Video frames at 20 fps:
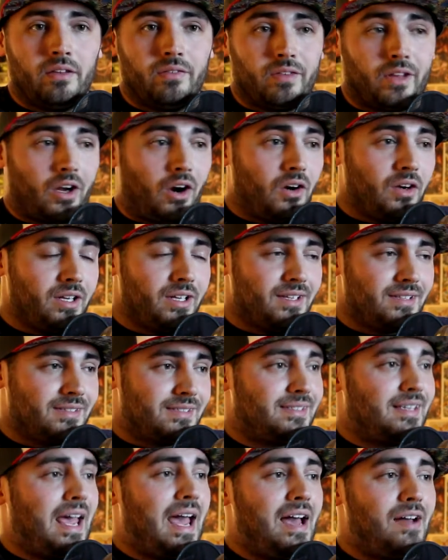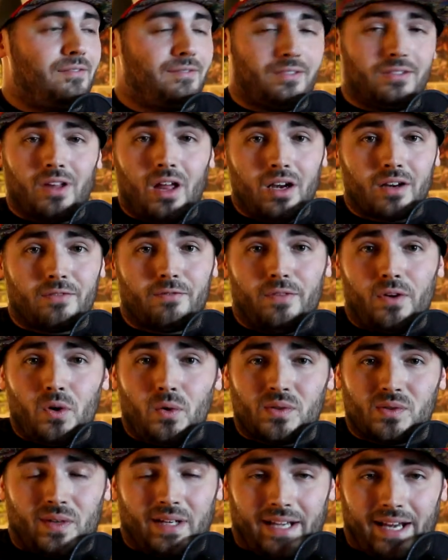the Guardians have a lot of
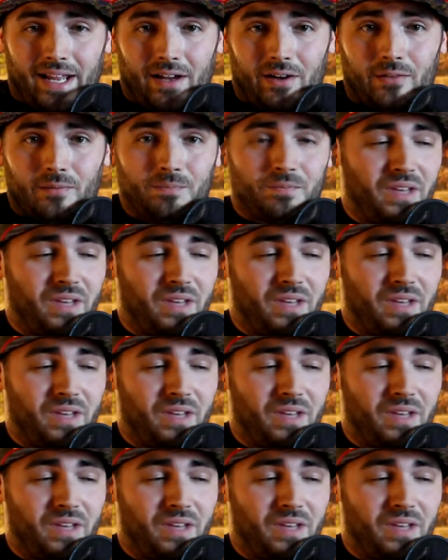foes right now.